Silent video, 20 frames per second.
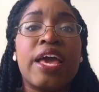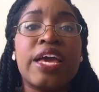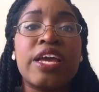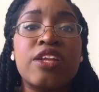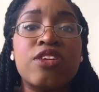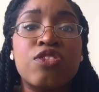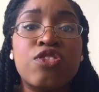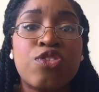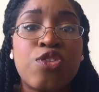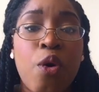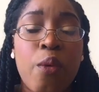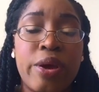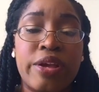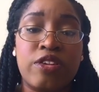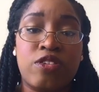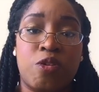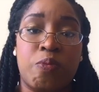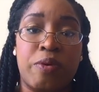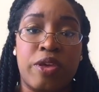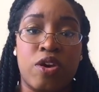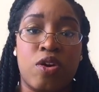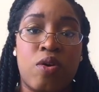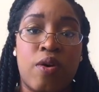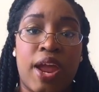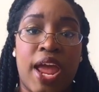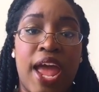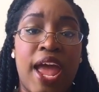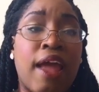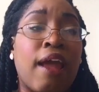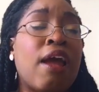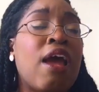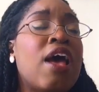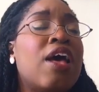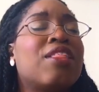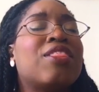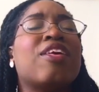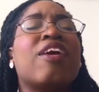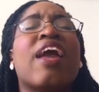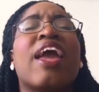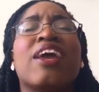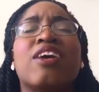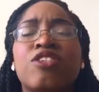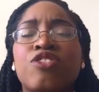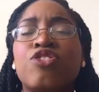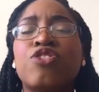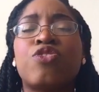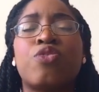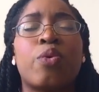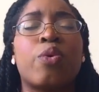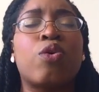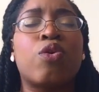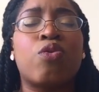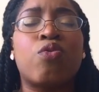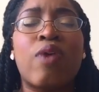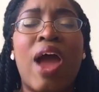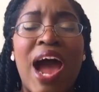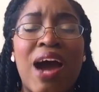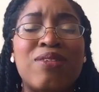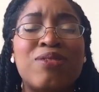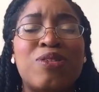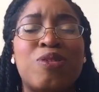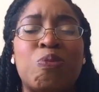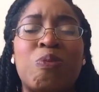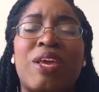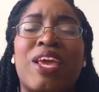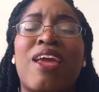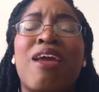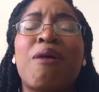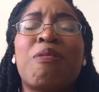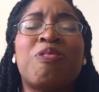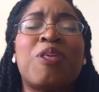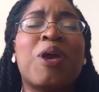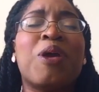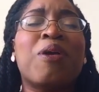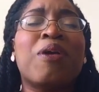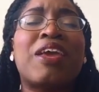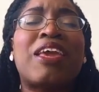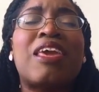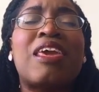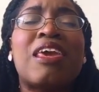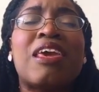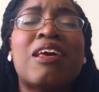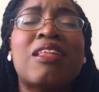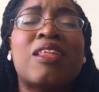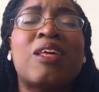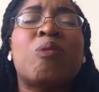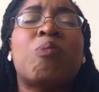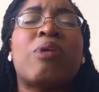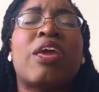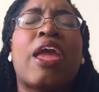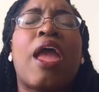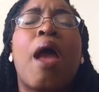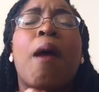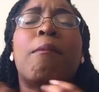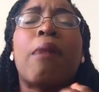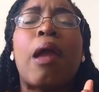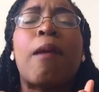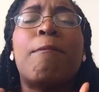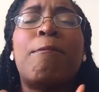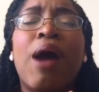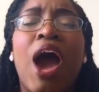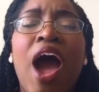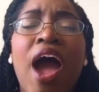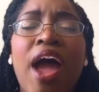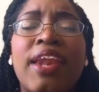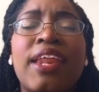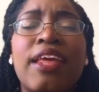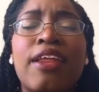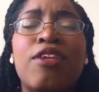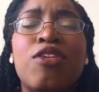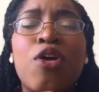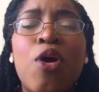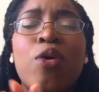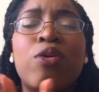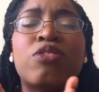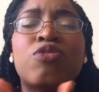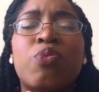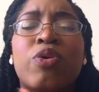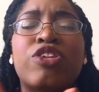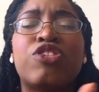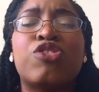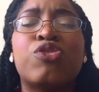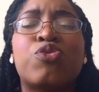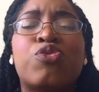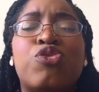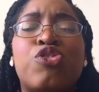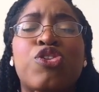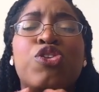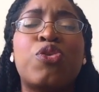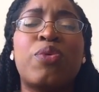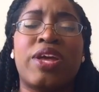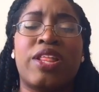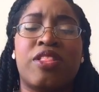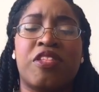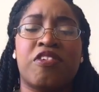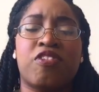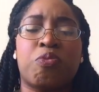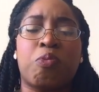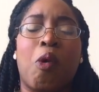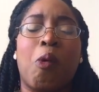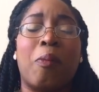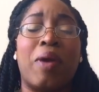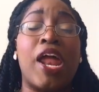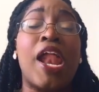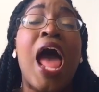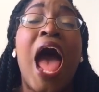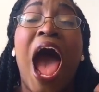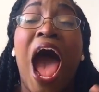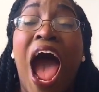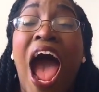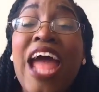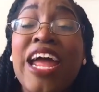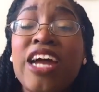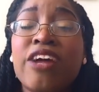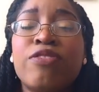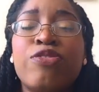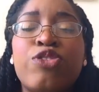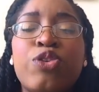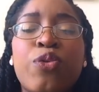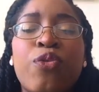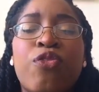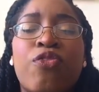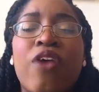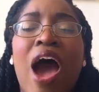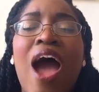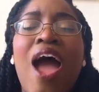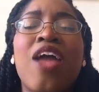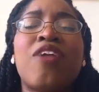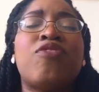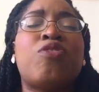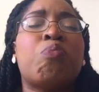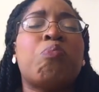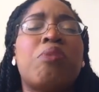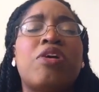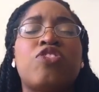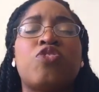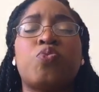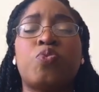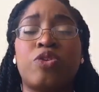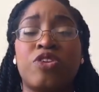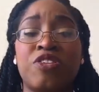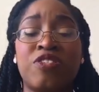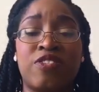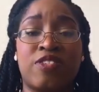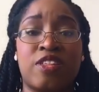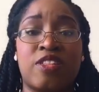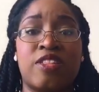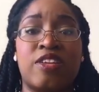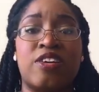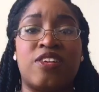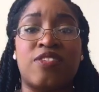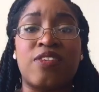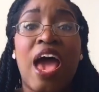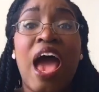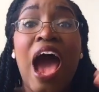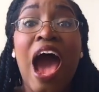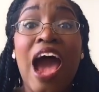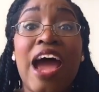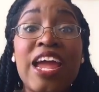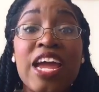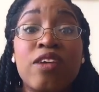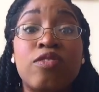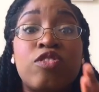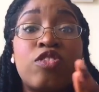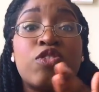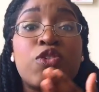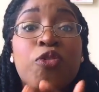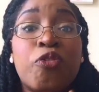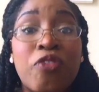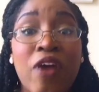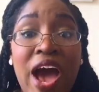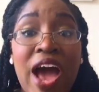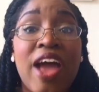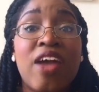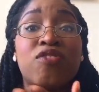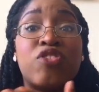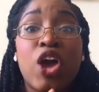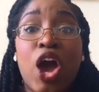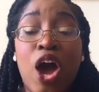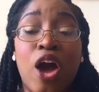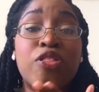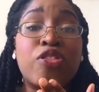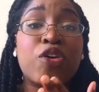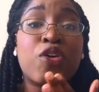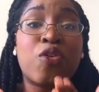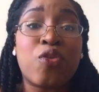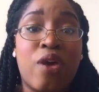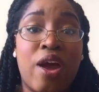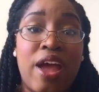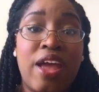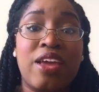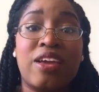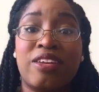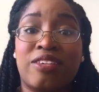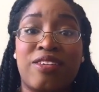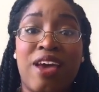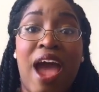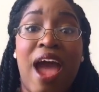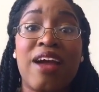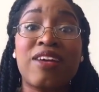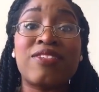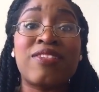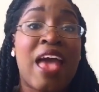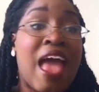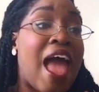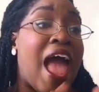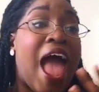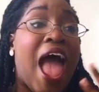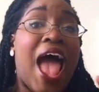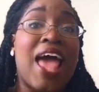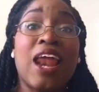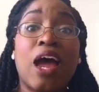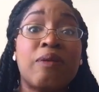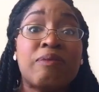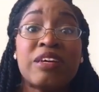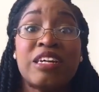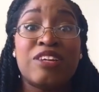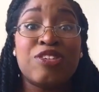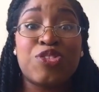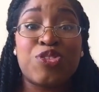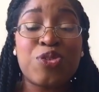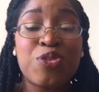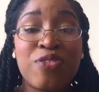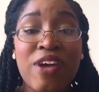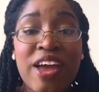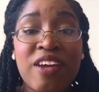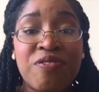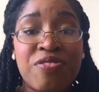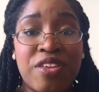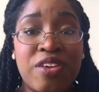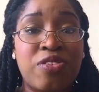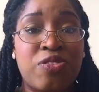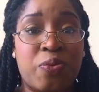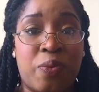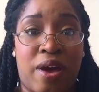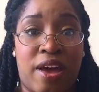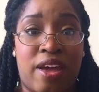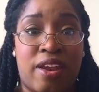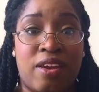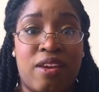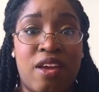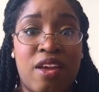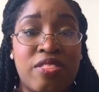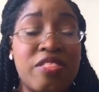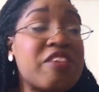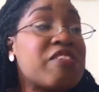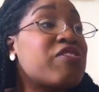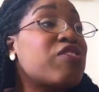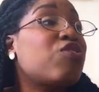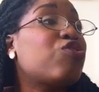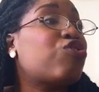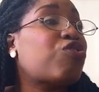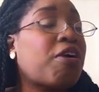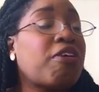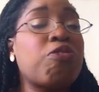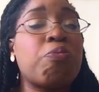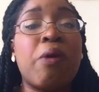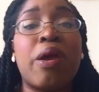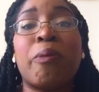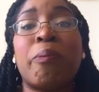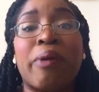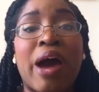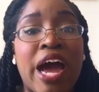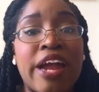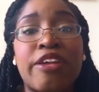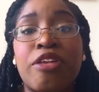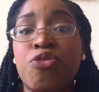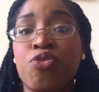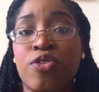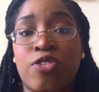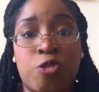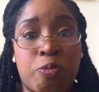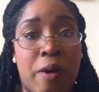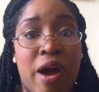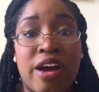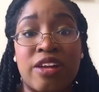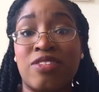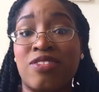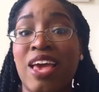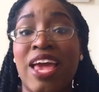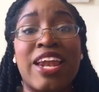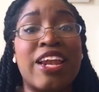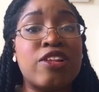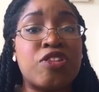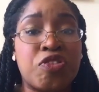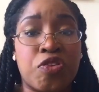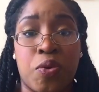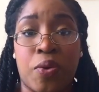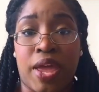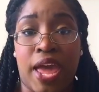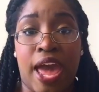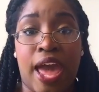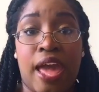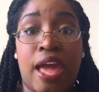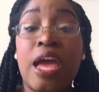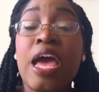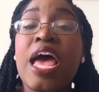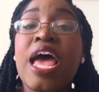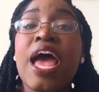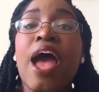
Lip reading: It is going to be okay. The angels are around me. They are healing me. My body knows what to do in this moment. I have survived much worse than this. I have survived other crying attacks, and I'm going to survive this one. This is just my body's response, and it's okay.